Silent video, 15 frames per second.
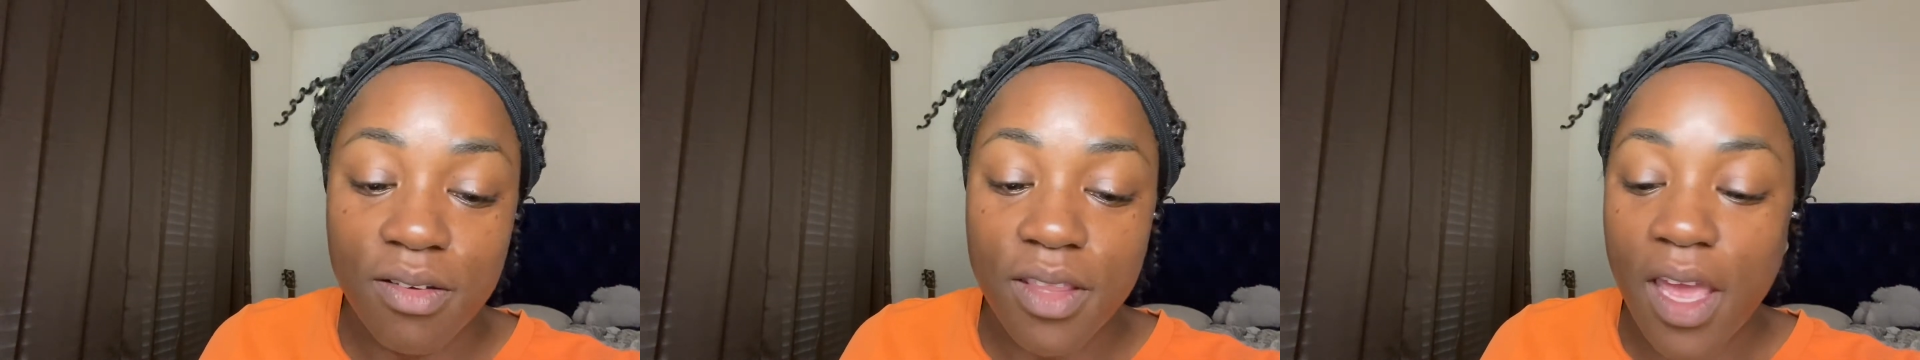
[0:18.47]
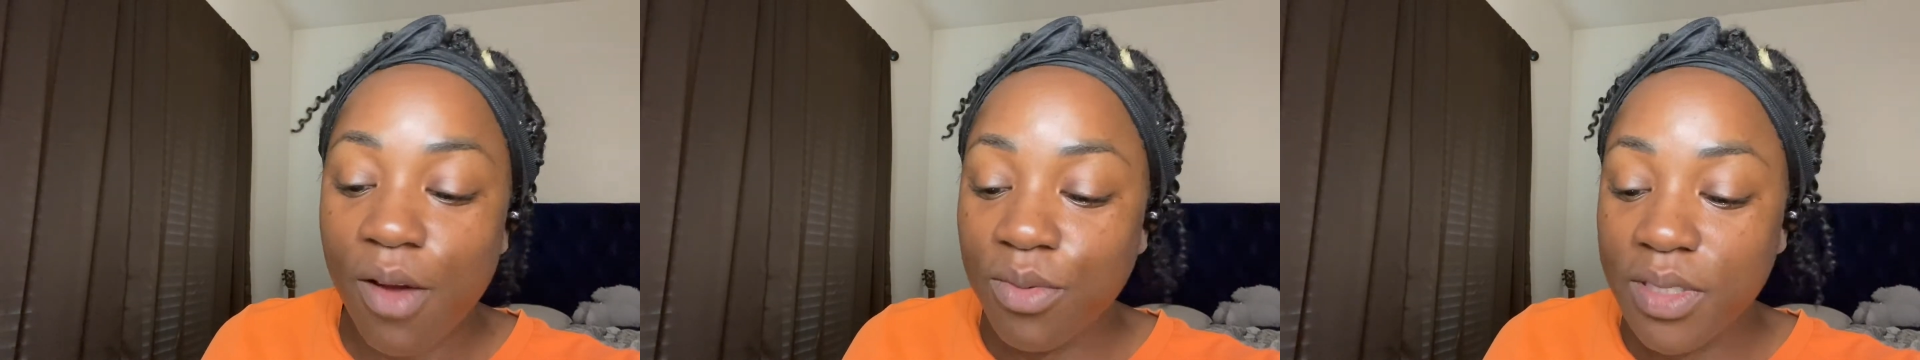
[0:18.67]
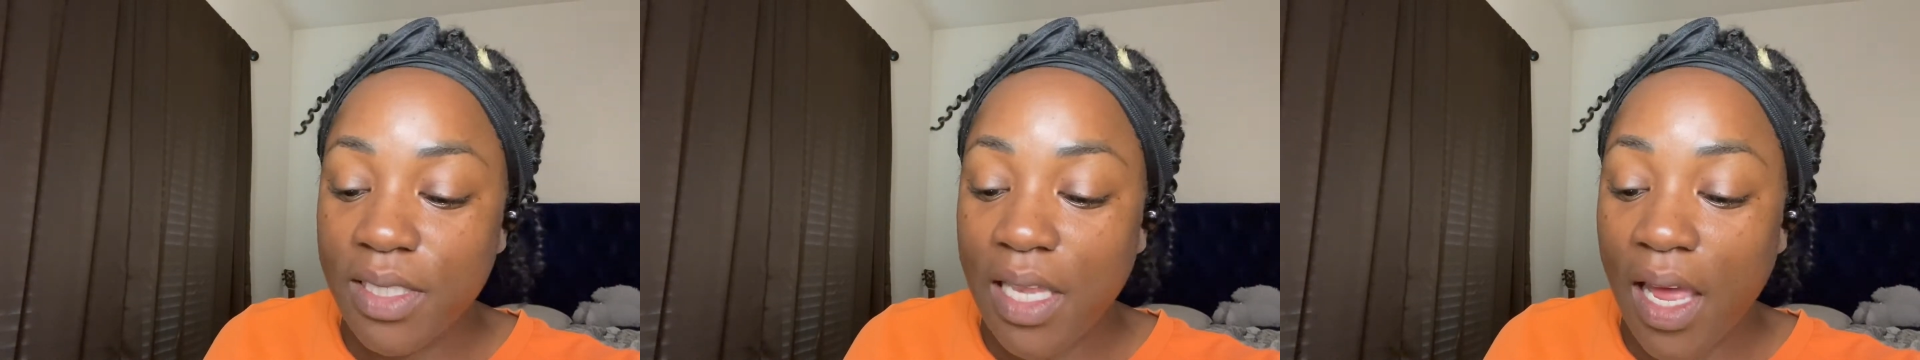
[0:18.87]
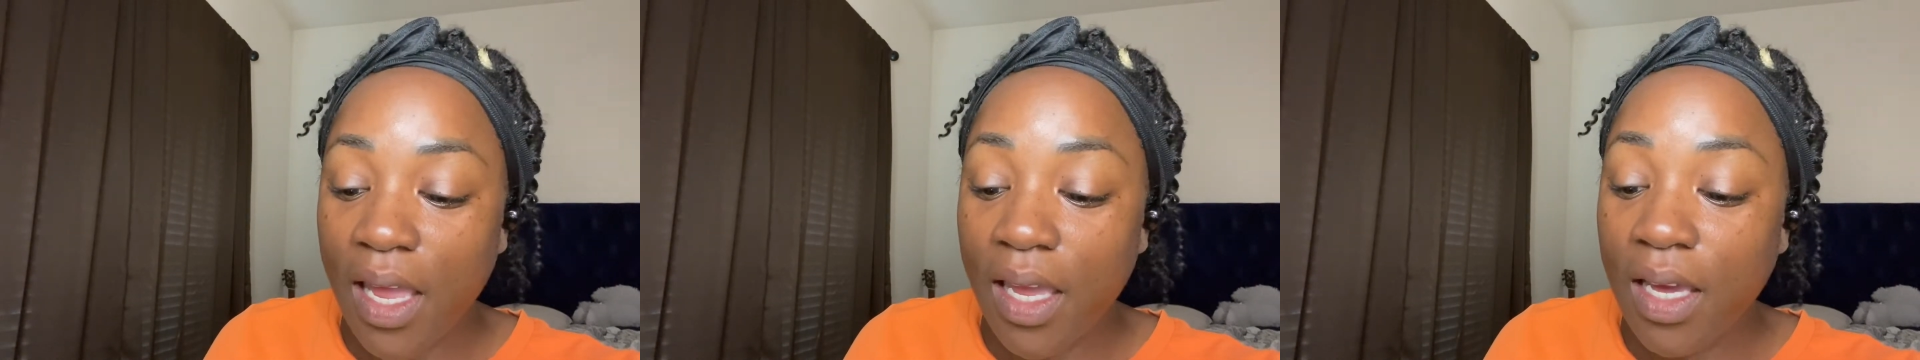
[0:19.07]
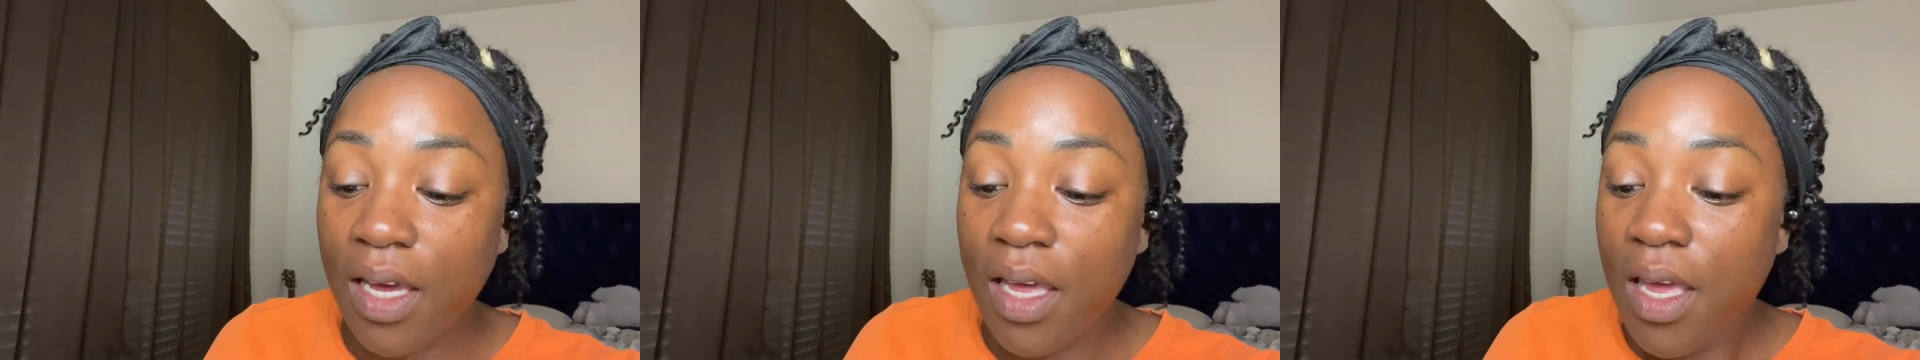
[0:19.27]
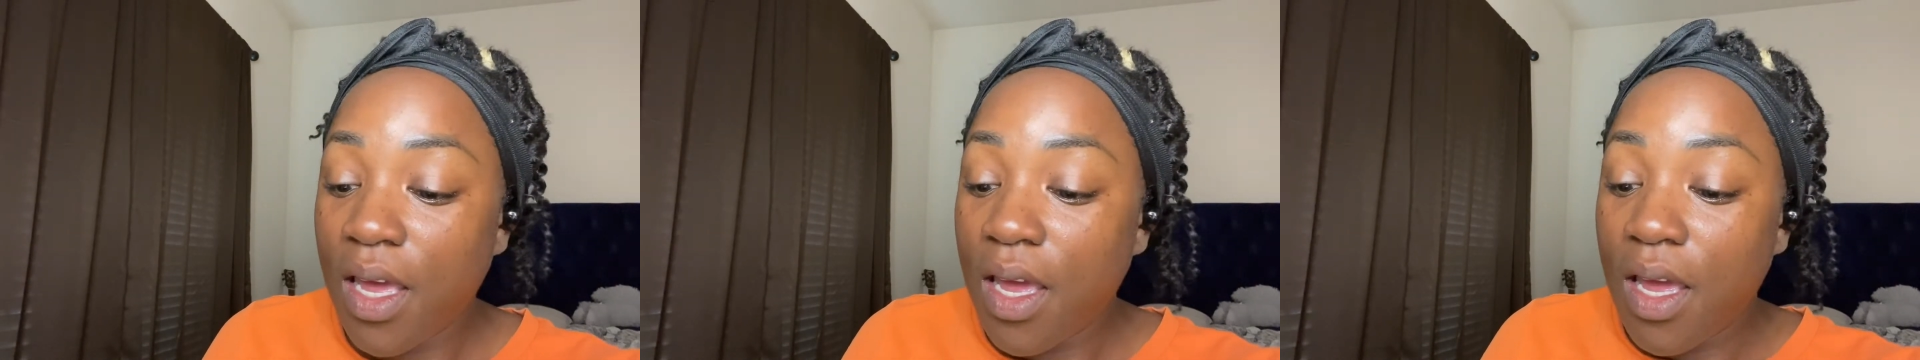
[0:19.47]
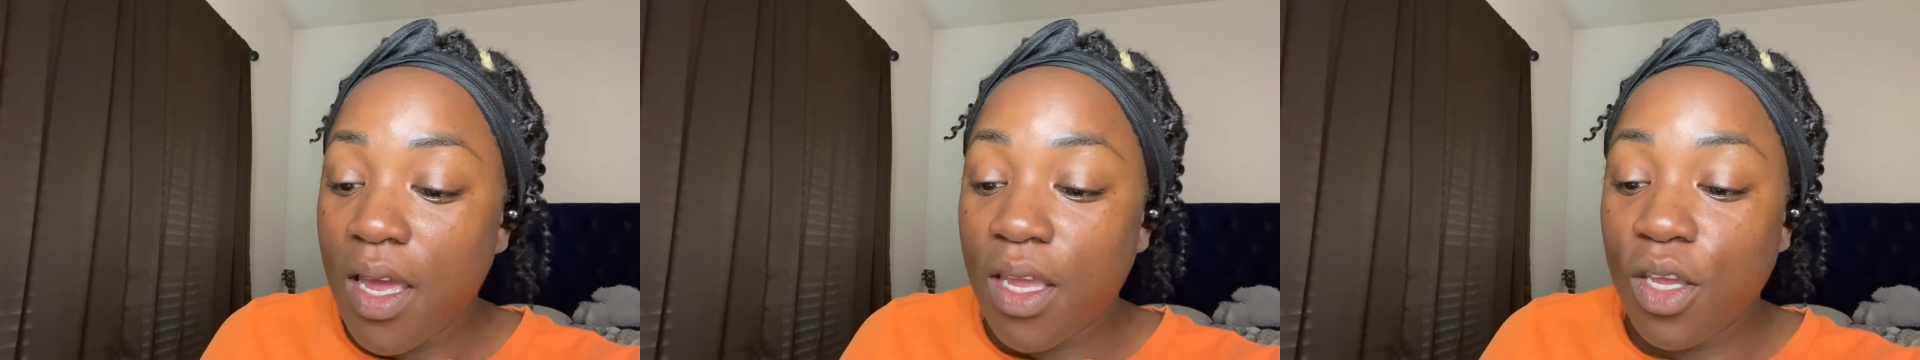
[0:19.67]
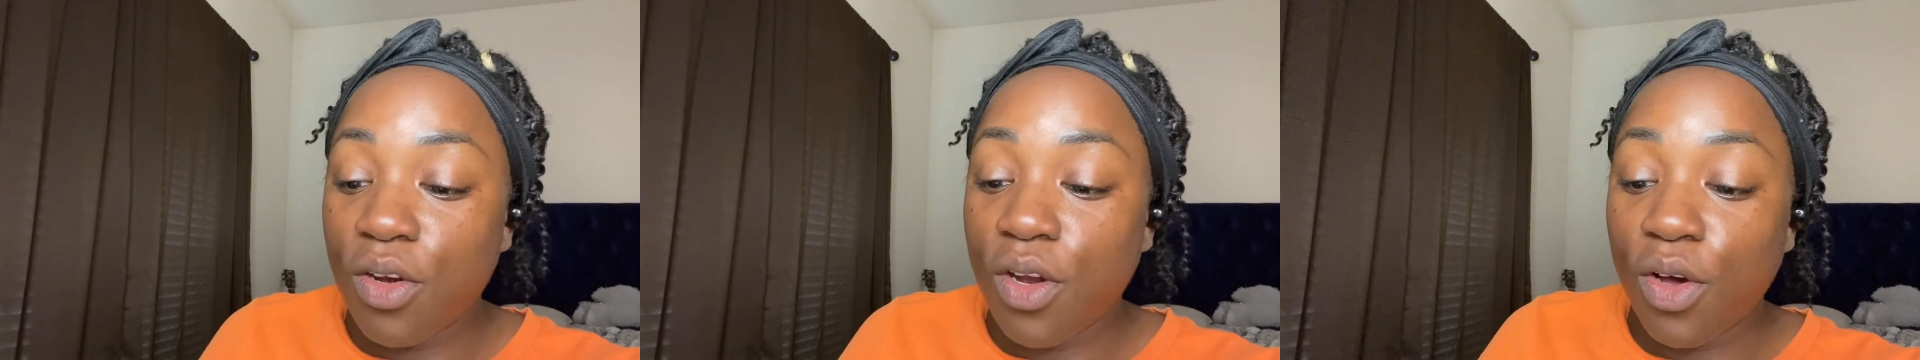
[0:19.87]
That was like,
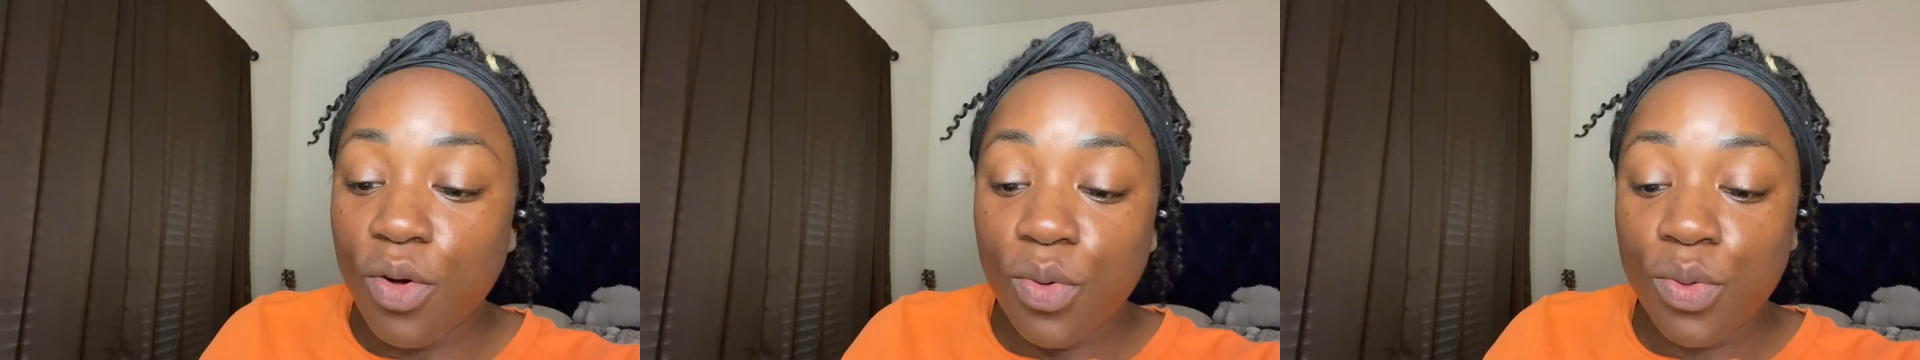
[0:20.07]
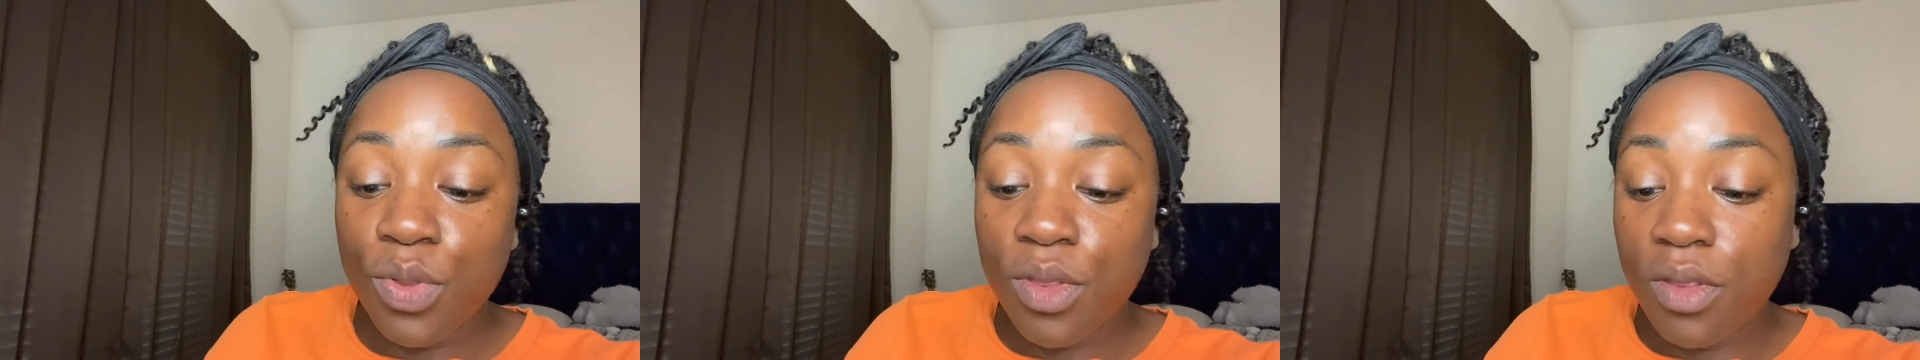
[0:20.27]
you know,